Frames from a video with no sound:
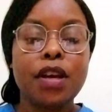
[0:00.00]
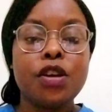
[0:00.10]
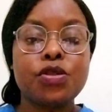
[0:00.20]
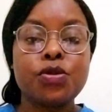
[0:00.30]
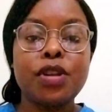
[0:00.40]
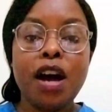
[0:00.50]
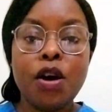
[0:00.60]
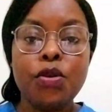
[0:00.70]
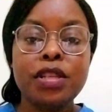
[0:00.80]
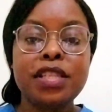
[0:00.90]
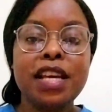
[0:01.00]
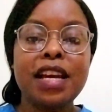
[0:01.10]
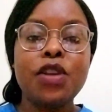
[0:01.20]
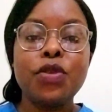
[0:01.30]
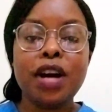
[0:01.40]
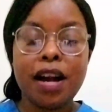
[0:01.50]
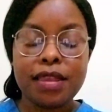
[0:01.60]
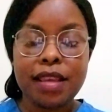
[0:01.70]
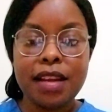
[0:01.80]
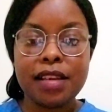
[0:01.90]
So now take a look at
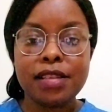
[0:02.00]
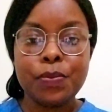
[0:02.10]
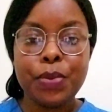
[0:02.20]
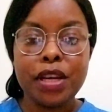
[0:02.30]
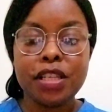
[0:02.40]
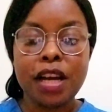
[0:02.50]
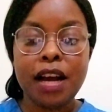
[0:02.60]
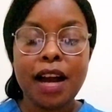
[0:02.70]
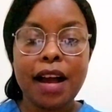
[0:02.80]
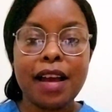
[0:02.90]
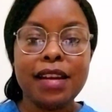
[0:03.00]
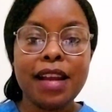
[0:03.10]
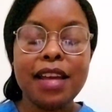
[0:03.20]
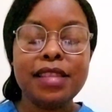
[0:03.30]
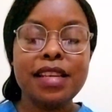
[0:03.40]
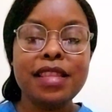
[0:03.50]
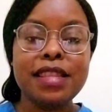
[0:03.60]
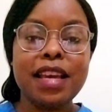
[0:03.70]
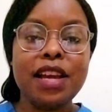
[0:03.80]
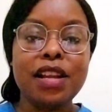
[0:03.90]
the next picture, highlighting
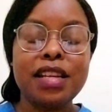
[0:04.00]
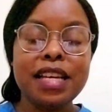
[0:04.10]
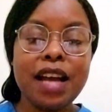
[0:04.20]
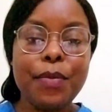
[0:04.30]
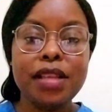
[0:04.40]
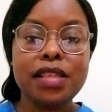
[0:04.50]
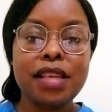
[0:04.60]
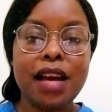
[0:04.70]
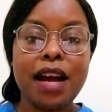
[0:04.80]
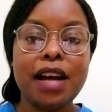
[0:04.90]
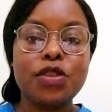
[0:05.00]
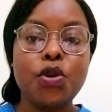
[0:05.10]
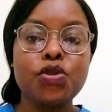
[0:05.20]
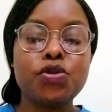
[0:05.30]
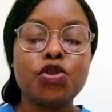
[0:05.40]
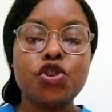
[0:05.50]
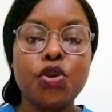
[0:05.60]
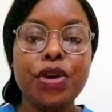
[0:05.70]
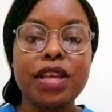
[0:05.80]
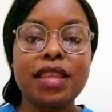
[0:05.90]
the ligaments and also
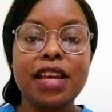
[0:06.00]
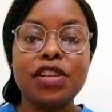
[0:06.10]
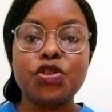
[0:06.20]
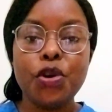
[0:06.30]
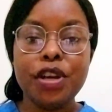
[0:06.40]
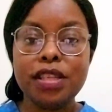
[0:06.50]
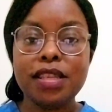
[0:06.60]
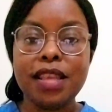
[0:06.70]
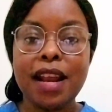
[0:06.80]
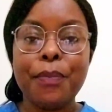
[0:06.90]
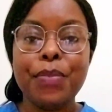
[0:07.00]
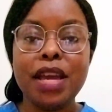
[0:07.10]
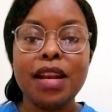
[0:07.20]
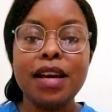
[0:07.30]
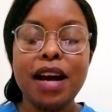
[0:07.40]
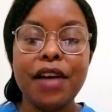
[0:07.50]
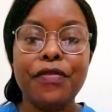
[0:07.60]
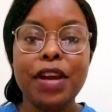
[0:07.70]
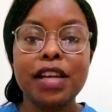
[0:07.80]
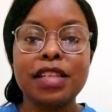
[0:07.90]
showing the joints that are being
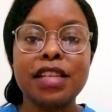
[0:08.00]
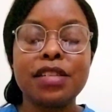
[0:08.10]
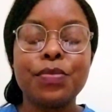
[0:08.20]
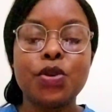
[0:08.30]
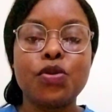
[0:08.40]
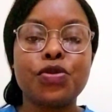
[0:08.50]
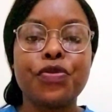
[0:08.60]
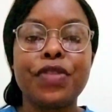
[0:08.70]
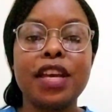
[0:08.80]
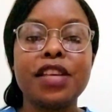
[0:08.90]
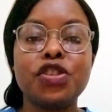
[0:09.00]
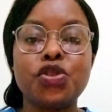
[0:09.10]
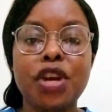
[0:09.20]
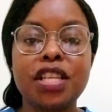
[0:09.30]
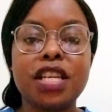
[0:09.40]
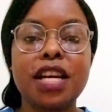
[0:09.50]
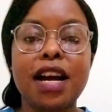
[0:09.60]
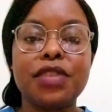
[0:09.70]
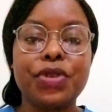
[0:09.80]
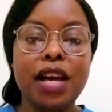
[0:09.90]
affected because of the stretching
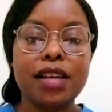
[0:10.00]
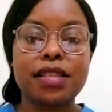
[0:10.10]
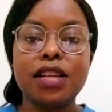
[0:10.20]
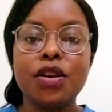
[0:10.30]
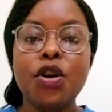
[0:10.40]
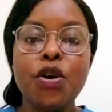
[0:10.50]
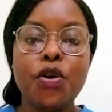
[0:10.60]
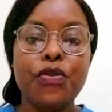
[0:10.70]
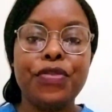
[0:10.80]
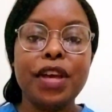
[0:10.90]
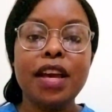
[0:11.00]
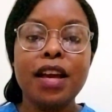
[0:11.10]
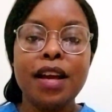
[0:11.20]
and relaxing of the